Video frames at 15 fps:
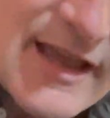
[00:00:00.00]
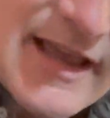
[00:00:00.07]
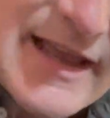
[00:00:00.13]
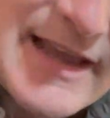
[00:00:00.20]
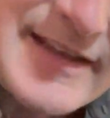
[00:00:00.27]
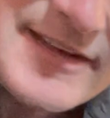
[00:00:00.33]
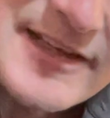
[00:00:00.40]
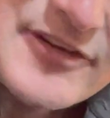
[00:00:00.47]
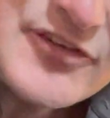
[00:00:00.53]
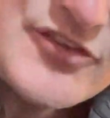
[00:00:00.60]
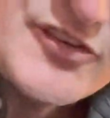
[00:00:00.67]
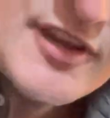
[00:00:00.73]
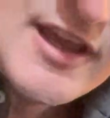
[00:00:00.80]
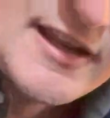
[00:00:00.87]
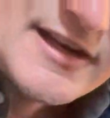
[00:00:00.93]
and it
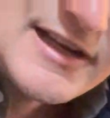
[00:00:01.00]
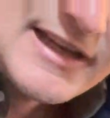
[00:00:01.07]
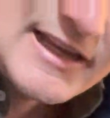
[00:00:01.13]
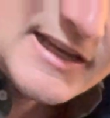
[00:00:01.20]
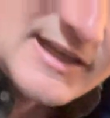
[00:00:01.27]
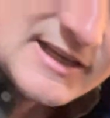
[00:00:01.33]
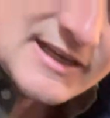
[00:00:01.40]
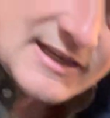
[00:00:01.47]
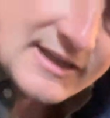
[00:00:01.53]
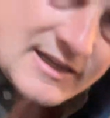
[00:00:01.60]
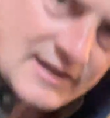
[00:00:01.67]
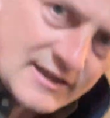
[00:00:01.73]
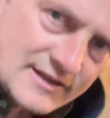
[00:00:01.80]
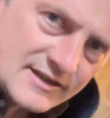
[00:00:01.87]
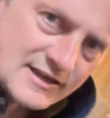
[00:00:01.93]
certainly
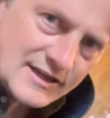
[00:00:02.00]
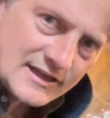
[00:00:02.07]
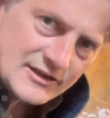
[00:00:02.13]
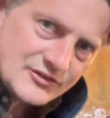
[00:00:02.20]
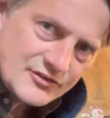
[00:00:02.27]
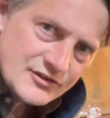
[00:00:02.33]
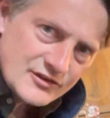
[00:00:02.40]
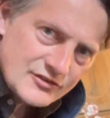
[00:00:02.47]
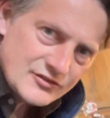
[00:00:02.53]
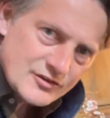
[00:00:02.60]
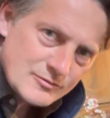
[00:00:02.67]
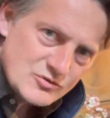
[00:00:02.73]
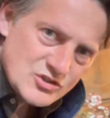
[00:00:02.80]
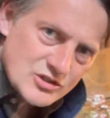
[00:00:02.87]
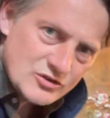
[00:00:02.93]
needs
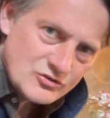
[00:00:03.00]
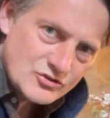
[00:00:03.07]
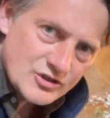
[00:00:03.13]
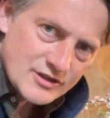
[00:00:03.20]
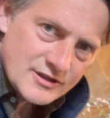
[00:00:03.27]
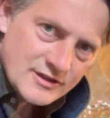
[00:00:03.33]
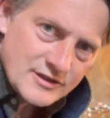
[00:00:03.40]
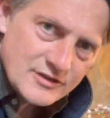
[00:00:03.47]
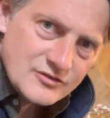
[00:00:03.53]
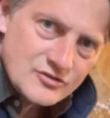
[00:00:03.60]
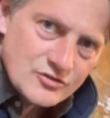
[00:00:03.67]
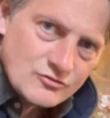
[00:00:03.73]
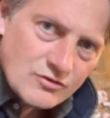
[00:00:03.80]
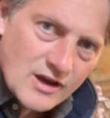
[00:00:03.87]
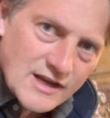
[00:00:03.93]
some children to
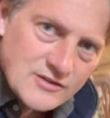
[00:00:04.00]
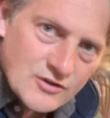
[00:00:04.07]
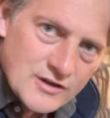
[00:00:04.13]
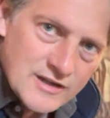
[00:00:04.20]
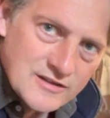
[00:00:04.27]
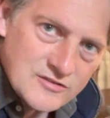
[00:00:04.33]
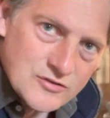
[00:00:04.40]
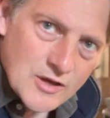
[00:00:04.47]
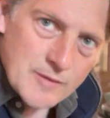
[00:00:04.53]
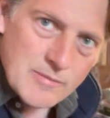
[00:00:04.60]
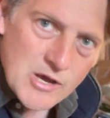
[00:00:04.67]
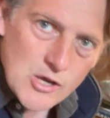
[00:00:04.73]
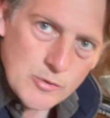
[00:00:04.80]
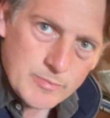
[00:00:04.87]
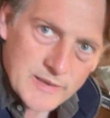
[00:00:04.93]
ride on it. So I'm
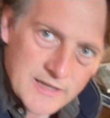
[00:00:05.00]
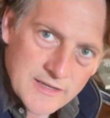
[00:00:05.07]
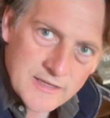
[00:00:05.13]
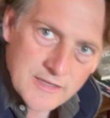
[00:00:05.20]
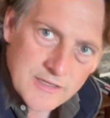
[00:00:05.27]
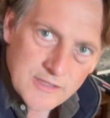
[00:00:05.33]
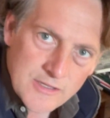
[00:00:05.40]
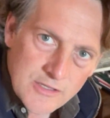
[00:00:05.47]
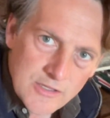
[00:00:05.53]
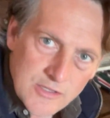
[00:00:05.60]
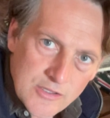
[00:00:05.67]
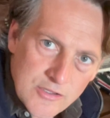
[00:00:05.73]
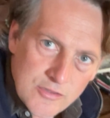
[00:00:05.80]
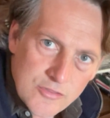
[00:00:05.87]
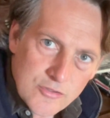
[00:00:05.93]
hoping
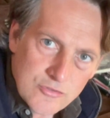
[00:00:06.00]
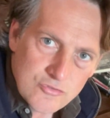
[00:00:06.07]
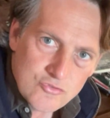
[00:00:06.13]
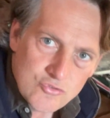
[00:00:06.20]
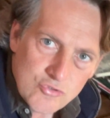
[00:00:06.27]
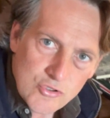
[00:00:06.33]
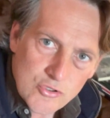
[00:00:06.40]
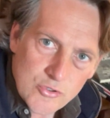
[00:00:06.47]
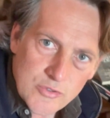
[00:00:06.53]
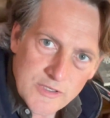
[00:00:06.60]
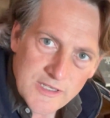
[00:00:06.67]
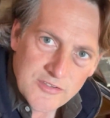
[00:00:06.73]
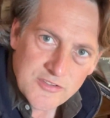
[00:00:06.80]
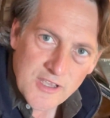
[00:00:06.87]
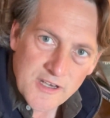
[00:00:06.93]
that Drew
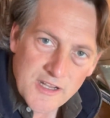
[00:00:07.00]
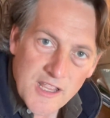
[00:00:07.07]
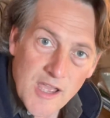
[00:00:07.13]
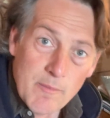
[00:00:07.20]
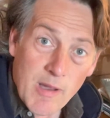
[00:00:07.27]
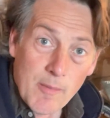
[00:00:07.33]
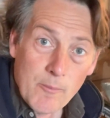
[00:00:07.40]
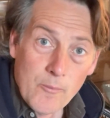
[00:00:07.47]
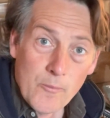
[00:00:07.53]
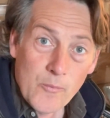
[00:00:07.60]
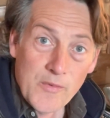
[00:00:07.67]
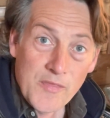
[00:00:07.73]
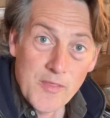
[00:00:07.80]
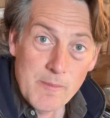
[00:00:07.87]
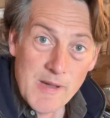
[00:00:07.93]
is going to come up
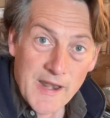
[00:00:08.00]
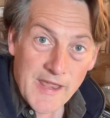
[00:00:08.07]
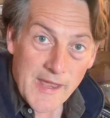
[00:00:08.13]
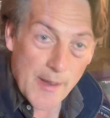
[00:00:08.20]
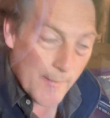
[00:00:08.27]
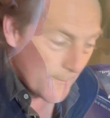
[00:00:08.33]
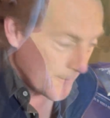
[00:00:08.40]
with the money.